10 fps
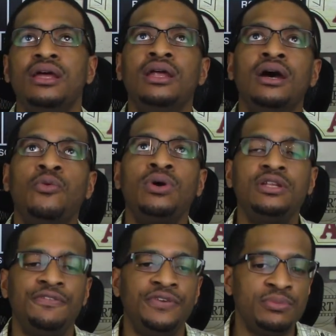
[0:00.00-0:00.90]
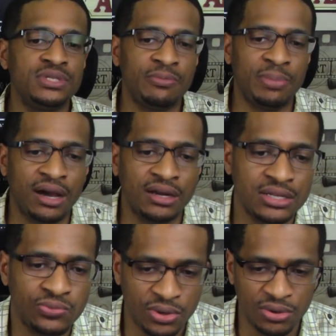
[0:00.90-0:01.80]
Now, what the film is about
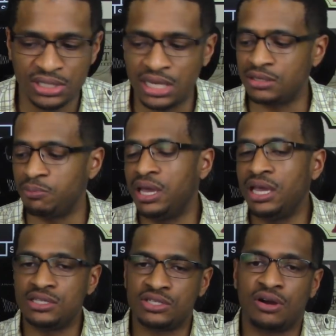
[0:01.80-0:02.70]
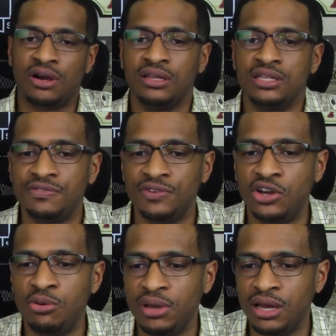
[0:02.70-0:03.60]
is we're going to take the main star in this
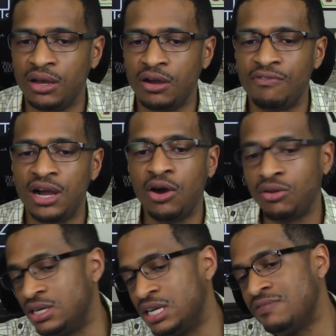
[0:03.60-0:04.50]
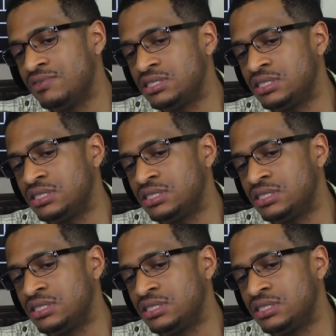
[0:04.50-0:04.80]
film, uh, Viola Davis.